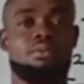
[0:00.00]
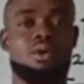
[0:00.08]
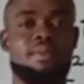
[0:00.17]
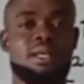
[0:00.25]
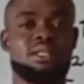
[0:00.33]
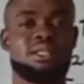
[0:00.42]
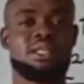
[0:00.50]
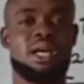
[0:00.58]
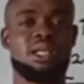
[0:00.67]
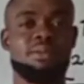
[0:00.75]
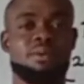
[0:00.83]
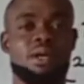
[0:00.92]
moment is
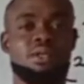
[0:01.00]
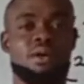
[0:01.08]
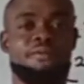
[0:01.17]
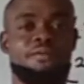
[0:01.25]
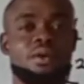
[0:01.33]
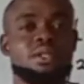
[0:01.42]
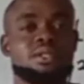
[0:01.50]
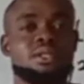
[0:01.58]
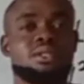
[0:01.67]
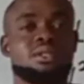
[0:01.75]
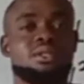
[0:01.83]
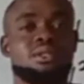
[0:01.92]
now the product of force
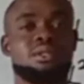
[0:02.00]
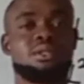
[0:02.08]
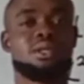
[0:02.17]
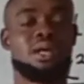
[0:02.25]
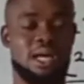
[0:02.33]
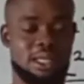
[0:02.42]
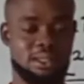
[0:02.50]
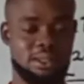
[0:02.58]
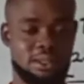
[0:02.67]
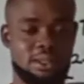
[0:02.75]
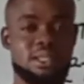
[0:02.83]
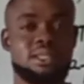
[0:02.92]

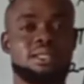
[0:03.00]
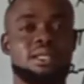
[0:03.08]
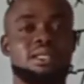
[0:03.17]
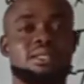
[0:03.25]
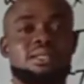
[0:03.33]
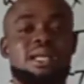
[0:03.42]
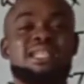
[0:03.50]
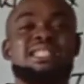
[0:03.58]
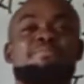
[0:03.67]
and distance that